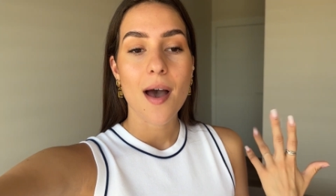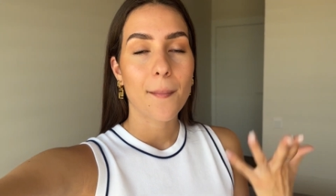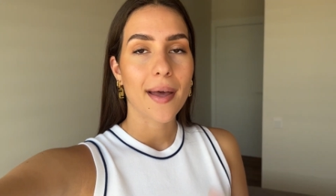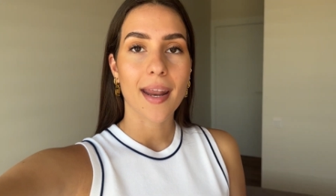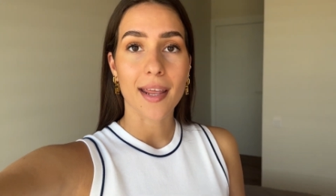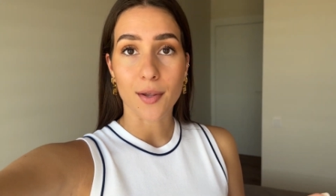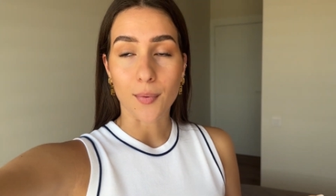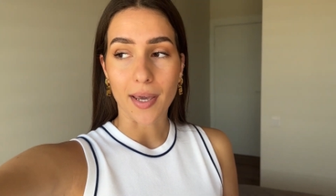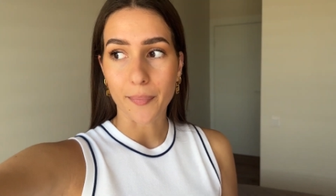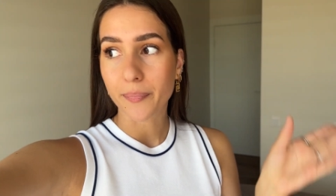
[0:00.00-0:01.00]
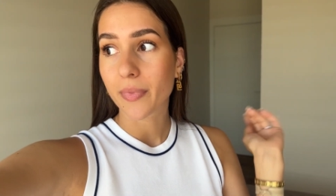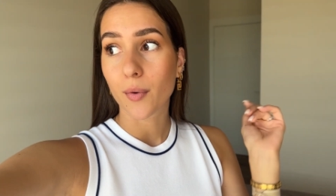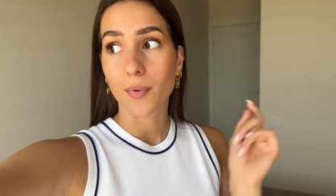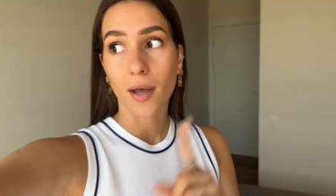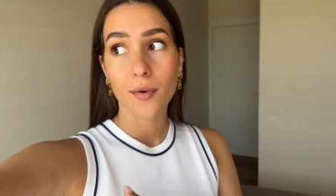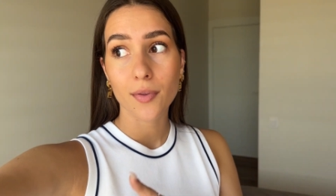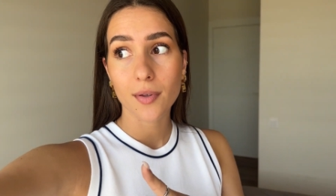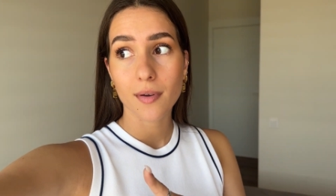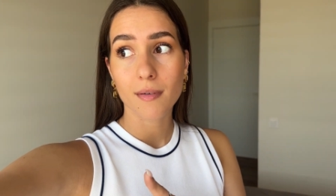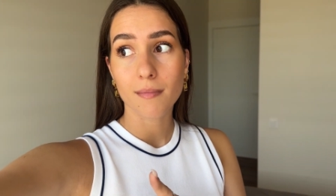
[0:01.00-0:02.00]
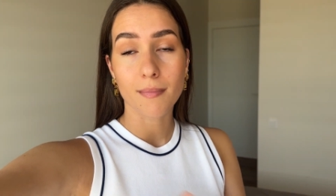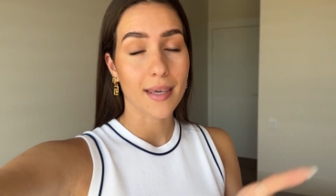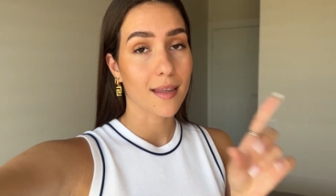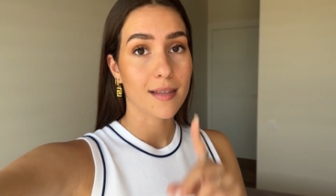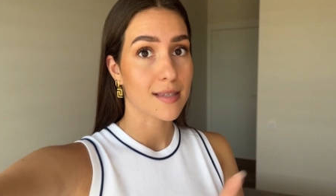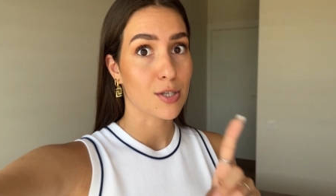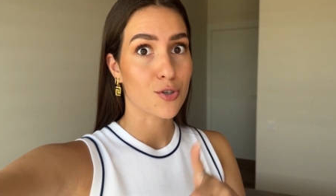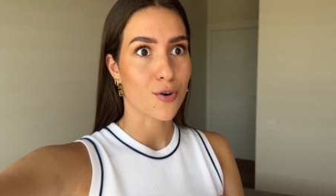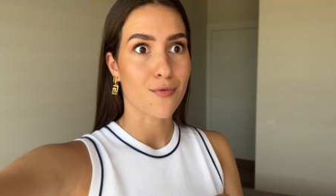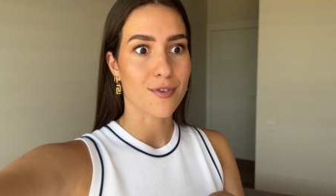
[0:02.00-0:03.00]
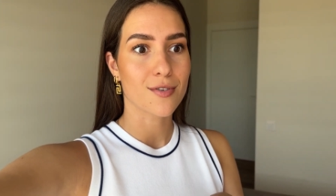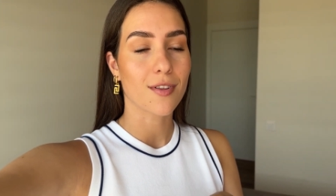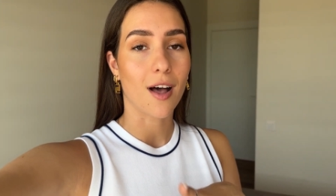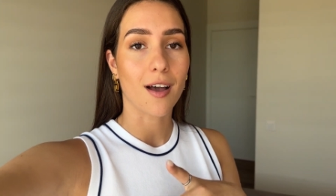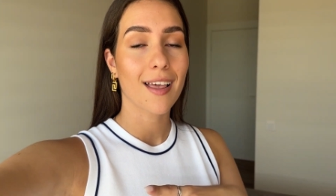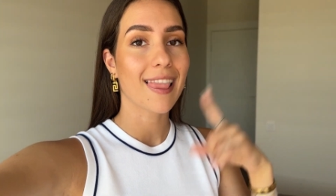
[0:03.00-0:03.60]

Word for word: but anyway without making this intro for too long